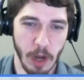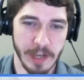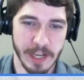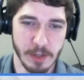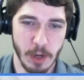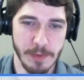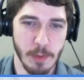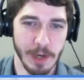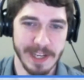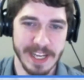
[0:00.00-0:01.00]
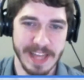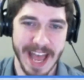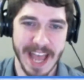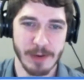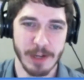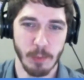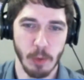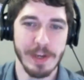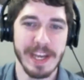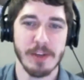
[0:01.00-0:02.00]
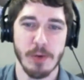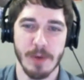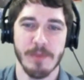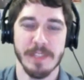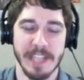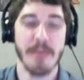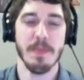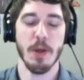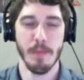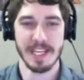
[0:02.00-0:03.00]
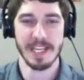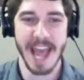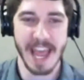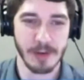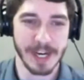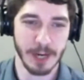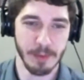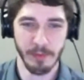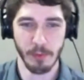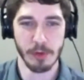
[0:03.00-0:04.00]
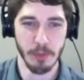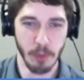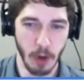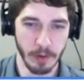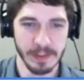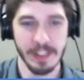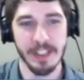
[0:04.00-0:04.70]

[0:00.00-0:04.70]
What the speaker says: Okay, so if you weren't getting that angry, we'll get to a game that'll make you angry here before too long.